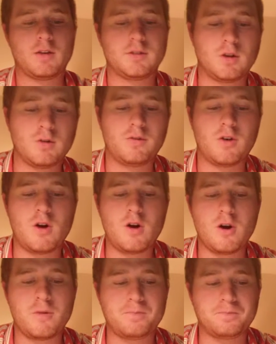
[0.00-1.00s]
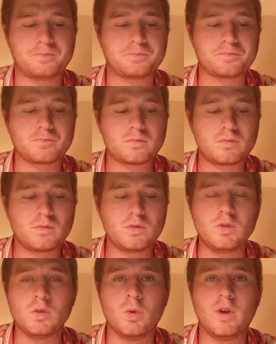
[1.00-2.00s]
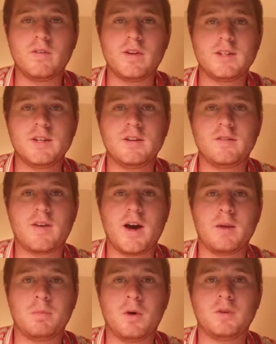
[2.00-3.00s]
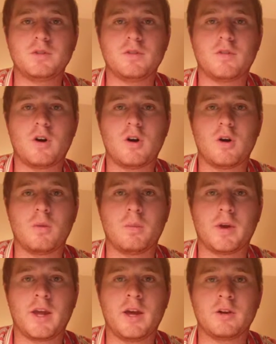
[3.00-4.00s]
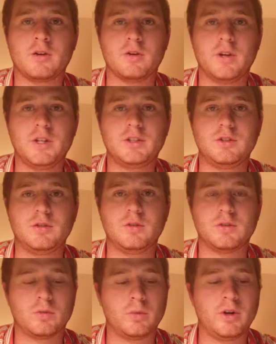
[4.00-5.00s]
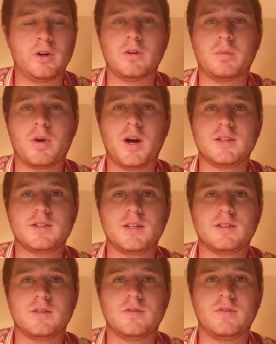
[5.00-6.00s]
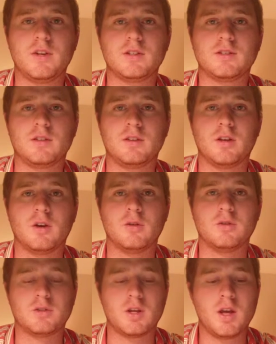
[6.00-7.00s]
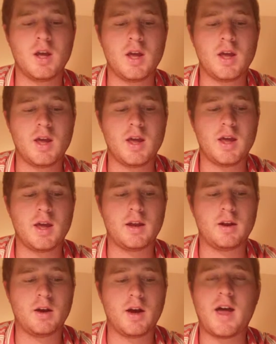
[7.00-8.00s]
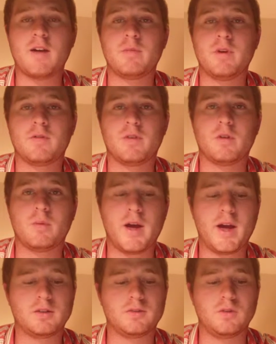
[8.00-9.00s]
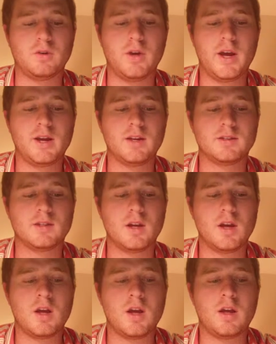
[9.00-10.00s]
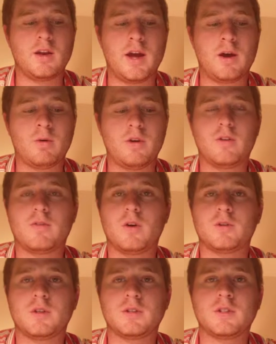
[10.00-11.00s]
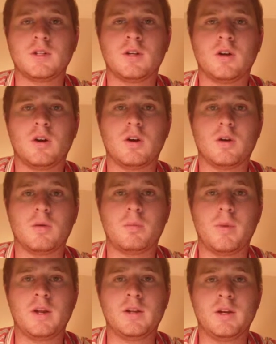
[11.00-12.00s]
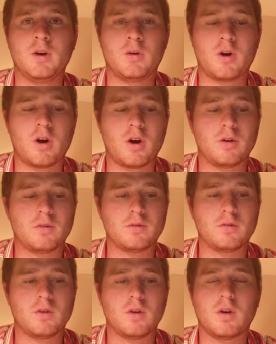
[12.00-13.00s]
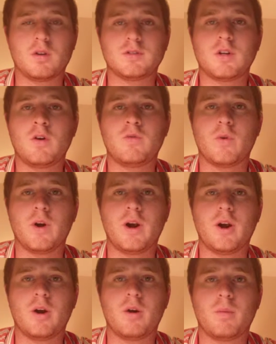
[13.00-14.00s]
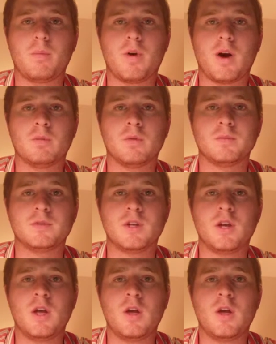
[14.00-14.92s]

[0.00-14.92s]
So far we have identified most of our mechanical issues and we are in the process of fixing those, and have been for the past few days. Now we are focusing mainly on our software problems.